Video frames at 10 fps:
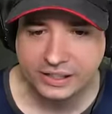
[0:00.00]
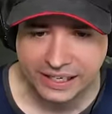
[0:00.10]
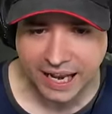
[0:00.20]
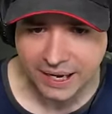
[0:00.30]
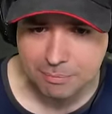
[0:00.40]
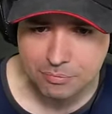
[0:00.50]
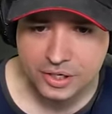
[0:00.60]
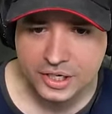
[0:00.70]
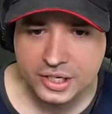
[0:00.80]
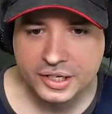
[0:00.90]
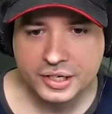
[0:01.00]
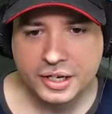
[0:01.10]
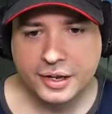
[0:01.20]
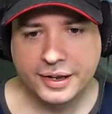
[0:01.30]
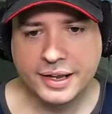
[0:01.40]
game
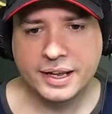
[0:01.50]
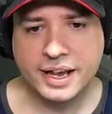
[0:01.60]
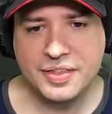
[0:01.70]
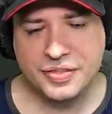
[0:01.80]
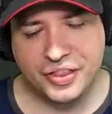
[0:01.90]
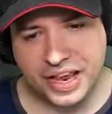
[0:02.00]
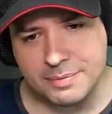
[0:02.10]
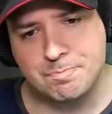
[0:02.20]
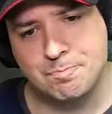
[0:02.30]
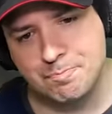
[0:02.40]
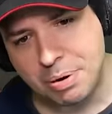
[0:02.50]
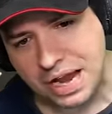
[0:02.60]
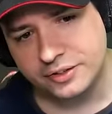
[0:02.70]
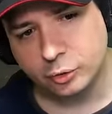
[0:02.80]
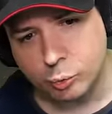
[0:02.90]
and then
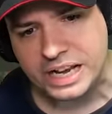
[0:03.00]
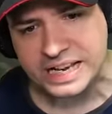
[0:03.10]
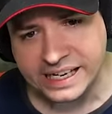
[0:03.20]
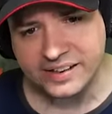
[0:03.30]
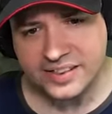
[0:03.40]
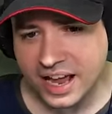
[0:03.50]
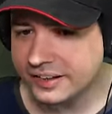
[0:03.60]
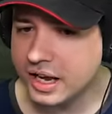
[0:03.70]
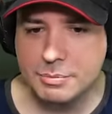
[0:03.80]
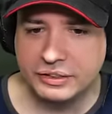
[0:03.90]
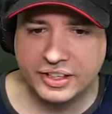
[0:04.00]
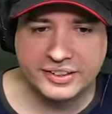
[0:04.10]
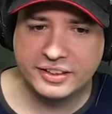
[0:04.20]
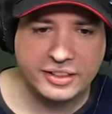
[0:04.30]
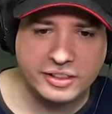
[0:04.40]
pay to winning in that, I mean, they,
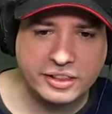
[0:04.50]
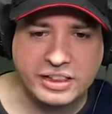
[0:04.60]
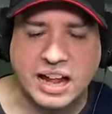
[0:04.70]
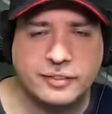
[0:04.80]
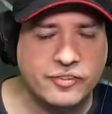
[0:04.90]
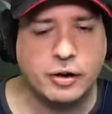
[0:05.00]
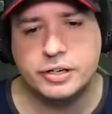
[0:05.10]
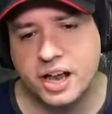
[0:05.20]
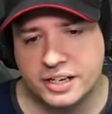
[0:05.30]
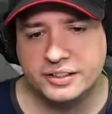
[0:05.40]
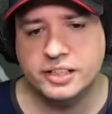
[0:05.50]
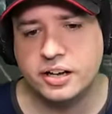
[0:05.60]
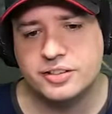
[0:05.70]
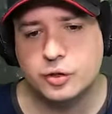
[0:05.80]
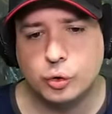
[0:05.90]
that very idea
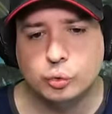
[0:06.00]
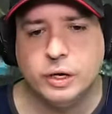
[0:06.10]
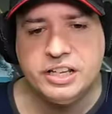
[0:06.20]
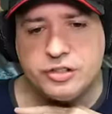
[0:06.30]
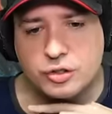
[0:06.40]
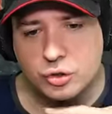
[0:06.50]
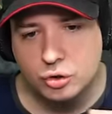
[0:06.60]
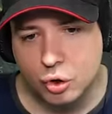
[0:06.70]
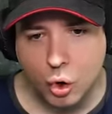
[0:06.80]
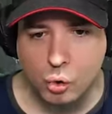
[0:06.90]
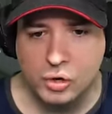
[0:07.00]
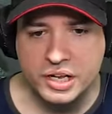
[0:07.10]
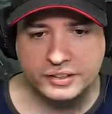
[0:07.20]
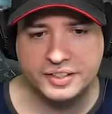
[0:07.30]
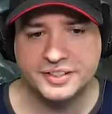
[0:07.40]
is already so
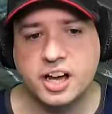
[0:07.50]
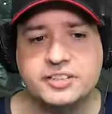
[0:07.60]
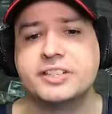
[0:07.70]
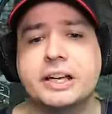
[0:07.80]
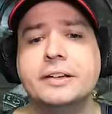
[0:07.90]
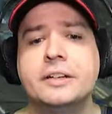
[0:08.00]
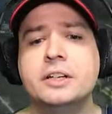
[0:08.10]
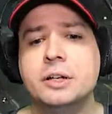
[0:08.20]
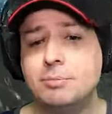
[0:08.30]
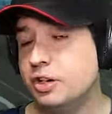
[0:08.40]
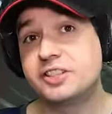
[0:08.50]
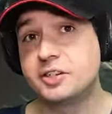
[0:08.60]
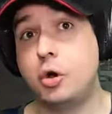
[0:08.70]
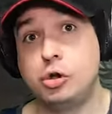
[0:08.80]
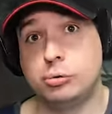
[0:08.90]
disgusting. But it's
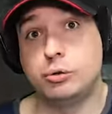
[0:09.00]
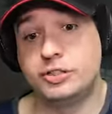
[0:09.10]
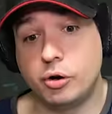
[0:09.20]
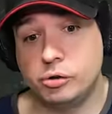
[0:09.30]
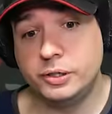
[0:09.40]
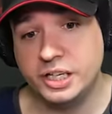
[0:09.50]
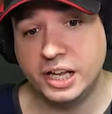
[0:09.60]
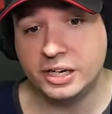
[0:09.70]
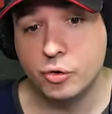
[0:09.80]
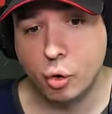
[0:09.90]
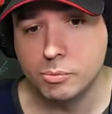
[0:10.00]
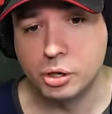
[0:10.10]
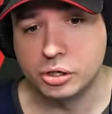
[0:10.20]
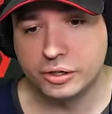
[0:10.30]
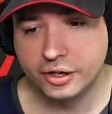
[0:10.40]
almost already like
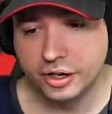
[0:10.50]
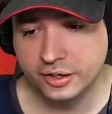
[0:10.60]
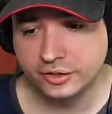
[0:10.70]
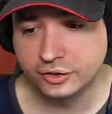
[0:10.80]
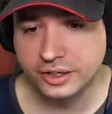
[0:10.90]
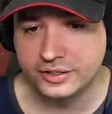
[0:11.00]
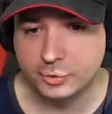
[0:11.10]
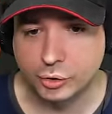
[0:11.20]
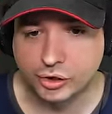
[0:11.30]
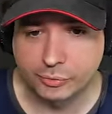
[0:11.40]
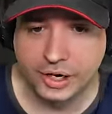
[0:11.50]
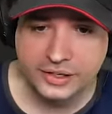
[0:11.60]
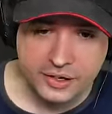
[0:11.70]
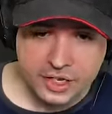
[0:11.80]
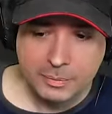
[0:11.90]
normal in today's world, right?
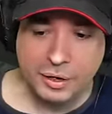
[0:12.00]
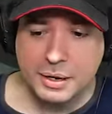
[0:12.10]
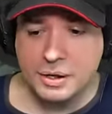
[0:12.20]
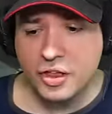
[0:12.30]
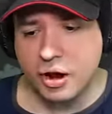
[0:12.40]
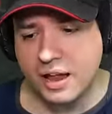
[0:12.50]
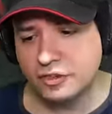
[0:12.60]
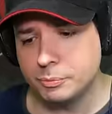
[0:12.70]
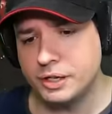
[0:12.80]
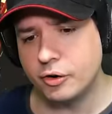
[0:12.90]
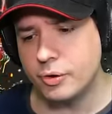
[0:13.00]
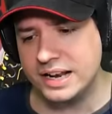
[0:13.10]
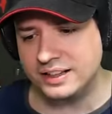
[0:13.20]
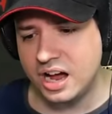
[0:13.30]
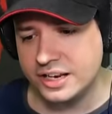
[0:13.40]
But I mean, there have to be a
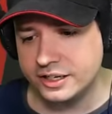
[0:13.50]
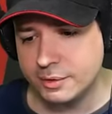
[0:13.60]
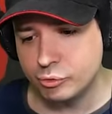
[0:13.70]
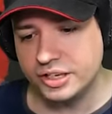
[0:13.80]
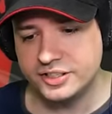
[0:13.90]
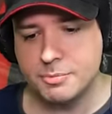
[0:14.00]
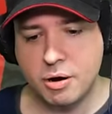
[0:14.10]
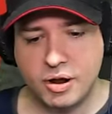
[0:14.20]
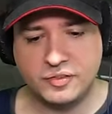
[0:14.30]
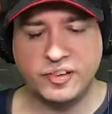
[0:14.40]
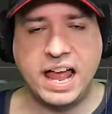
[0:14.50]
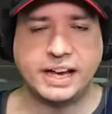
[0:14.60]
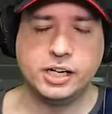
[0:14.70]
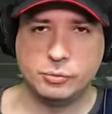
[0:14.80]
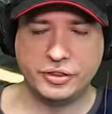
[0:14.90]
red line, and I'm raising my red flag
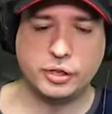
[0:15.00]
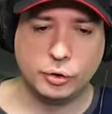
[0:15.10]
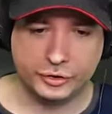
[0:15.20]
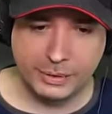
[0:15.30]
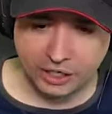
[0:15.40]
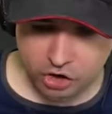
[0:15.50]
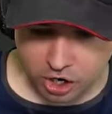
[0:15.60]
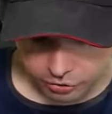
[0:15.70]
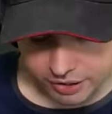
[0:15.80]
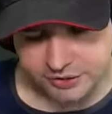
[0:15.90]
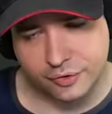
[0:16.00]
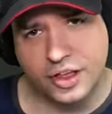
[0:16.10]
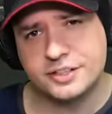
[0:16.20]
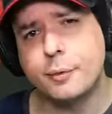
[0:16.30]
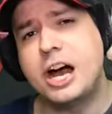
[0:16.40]
here with the Ultimate Shock Train. So
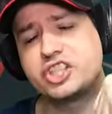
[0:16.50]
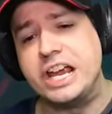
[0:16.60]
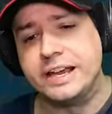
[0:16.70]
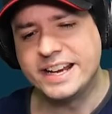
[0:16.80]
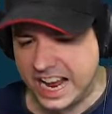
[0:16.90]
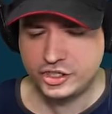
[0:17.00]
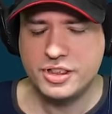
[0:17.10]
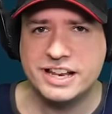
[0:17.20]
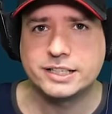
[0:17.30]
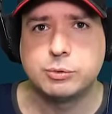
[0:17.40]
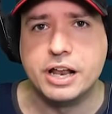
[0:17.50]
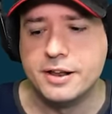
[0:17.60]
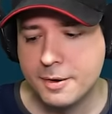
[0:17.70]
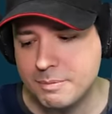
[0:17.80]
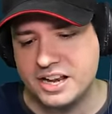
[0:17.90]
thanks for watching. Catch you in the next one.
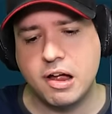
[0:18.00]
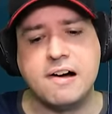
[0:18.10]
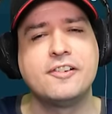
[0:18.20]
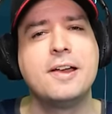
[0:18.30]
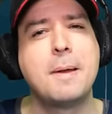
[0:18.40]
Manni off.